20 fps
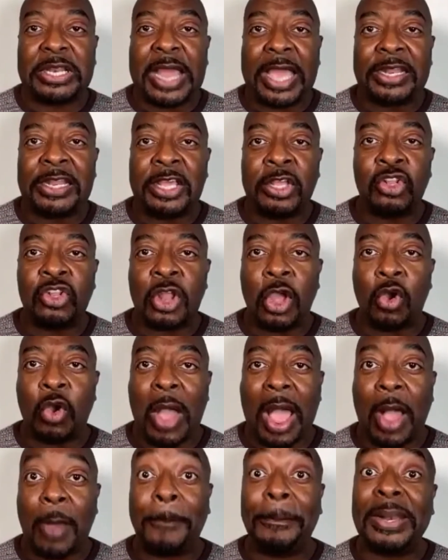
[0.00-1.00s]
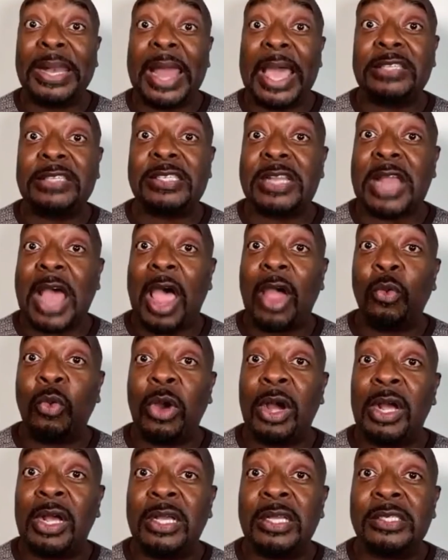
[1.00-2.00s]
I didn't know how blessed I
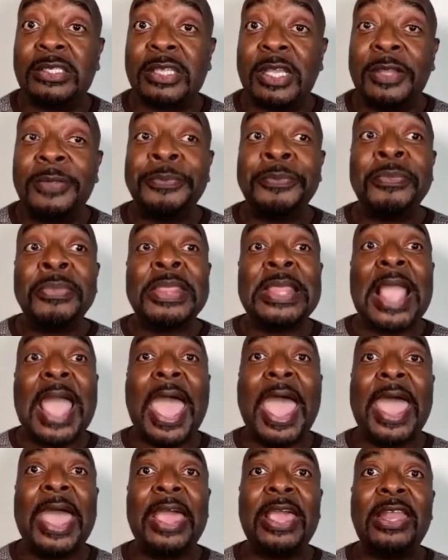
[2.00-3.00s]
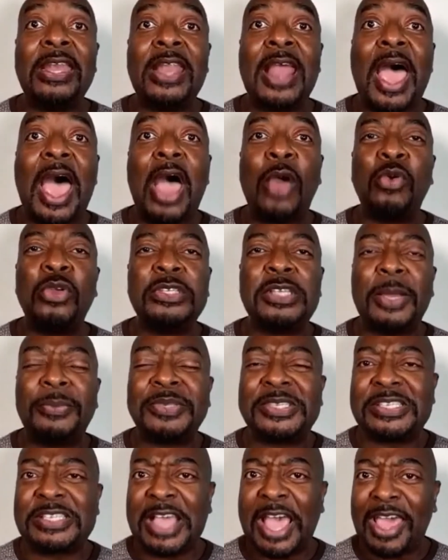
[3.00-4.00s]
was. And I was
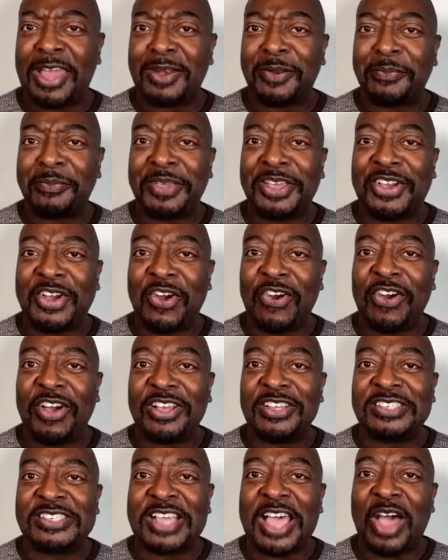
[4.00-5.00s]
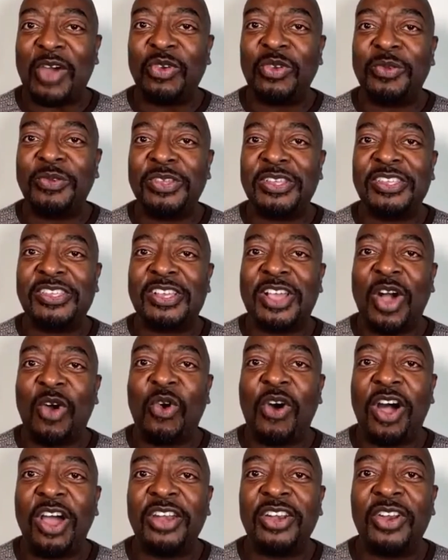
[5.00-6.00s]
upset because I would go
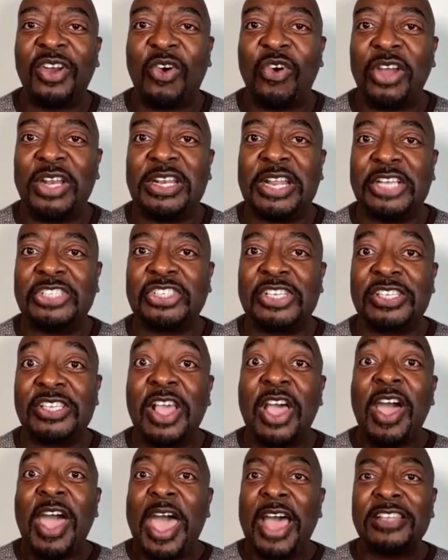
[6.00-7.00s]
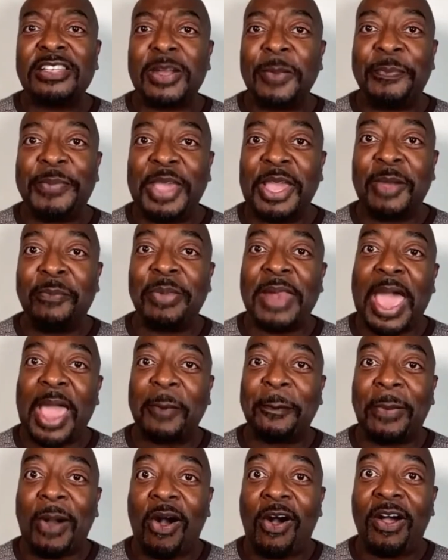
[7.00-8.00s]
on auditions as the big
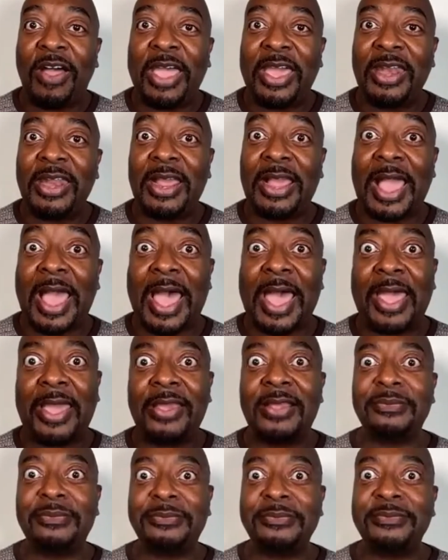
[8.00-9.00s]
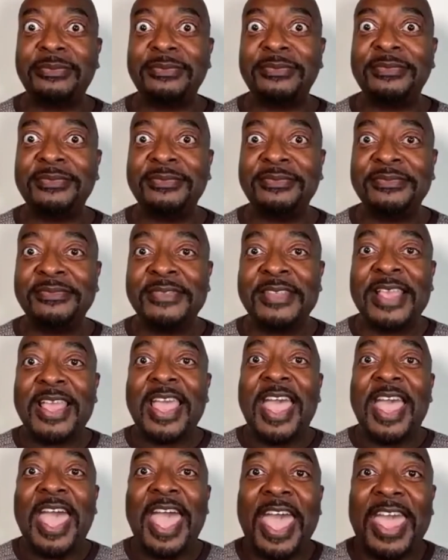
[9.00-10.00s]
black bald-headed guy,
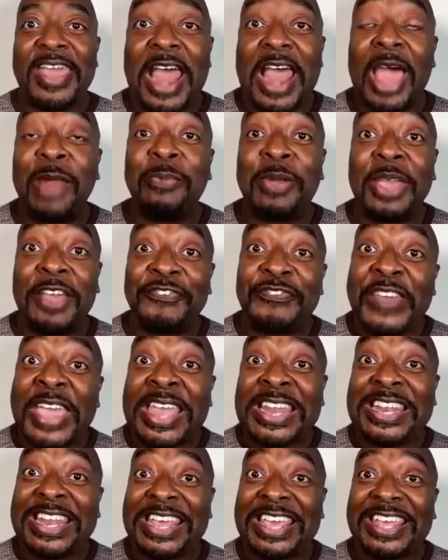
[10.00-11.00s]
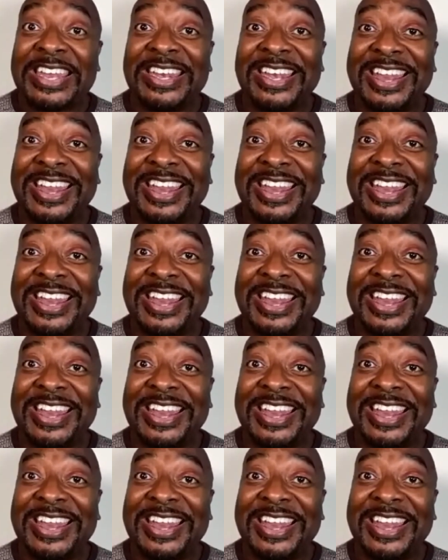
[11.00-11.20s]
and I'd be offended.